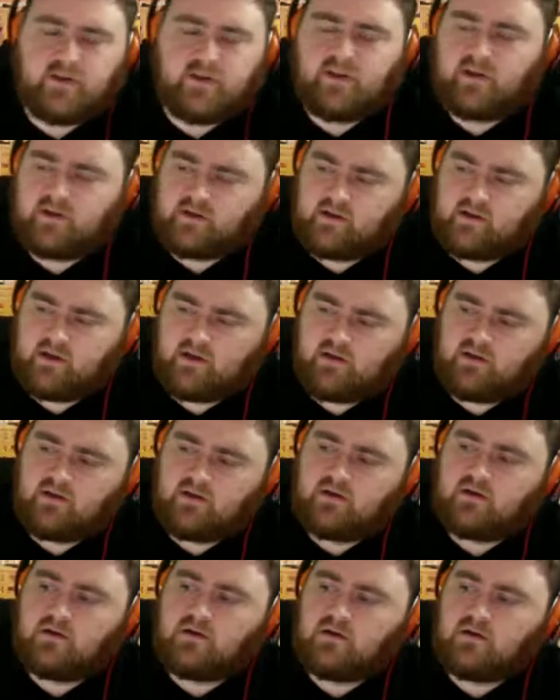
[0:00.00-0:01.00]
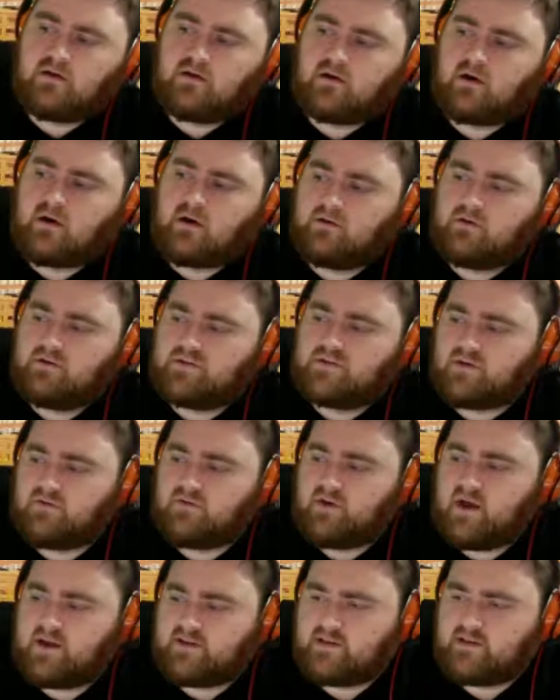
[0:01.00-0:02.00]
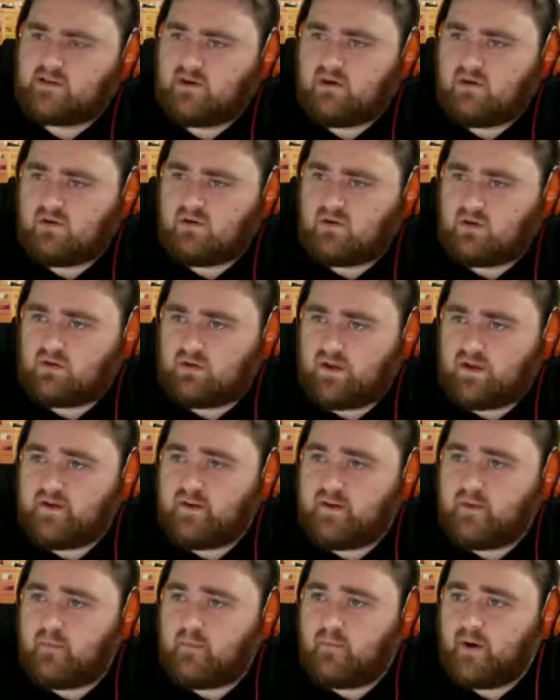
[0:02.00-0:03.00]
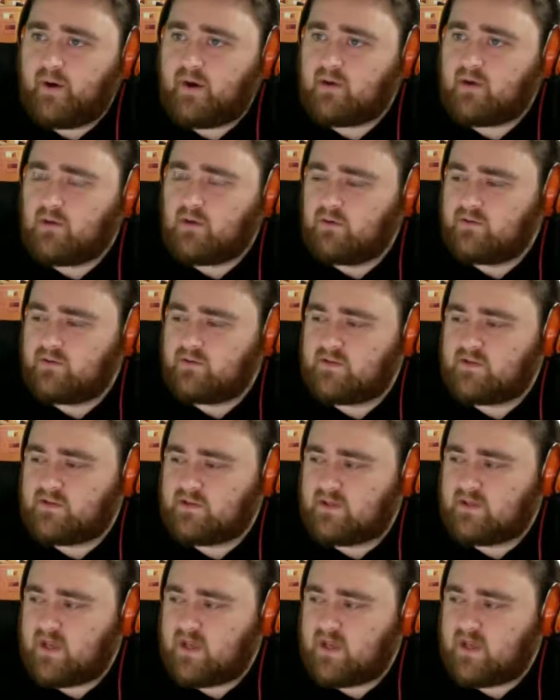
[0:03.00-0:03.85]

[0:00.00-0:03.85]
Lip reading: again here. Carlos Carrasco, Clay Buchholz.